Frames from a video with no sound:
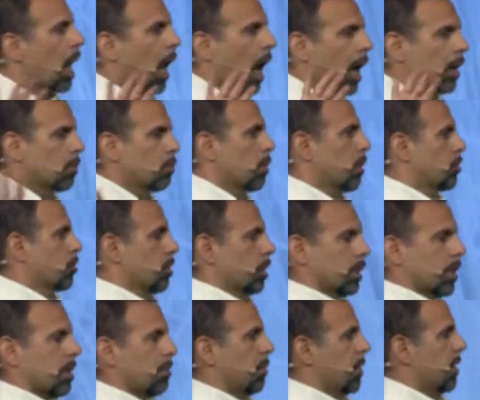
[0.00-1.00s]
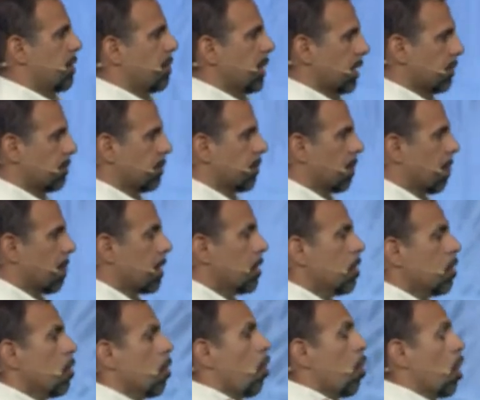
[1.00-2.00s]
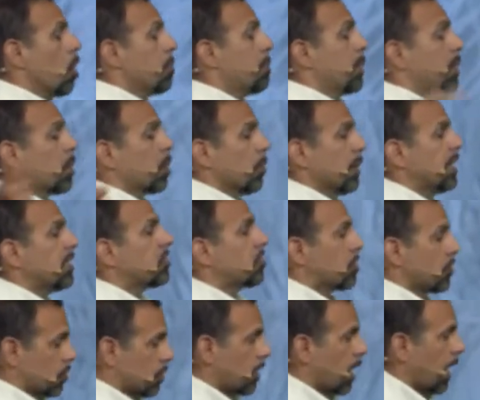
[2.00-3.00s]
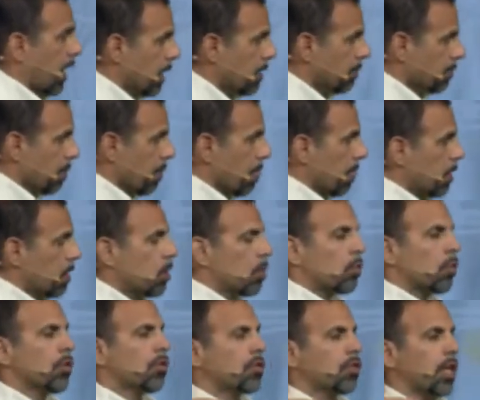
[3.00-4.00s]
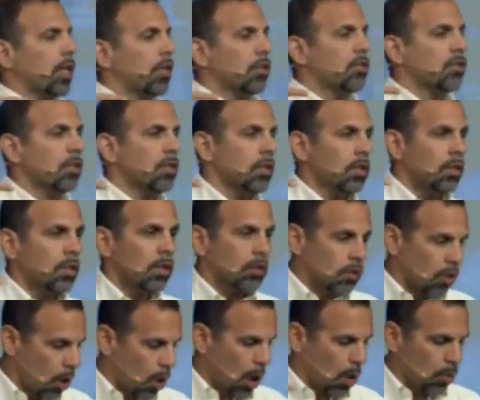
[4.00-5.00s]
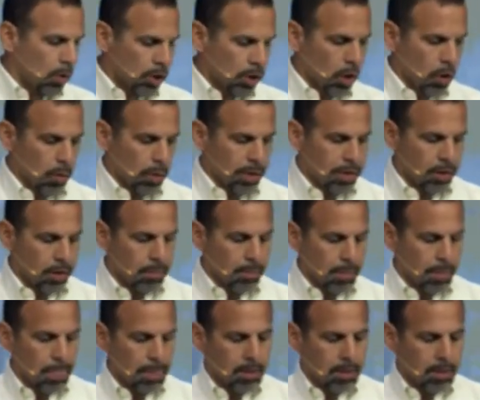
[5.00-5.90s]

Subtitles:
I don't want you to come with me. Orpah agrees to stay. Ruth says, no, I want to go with you.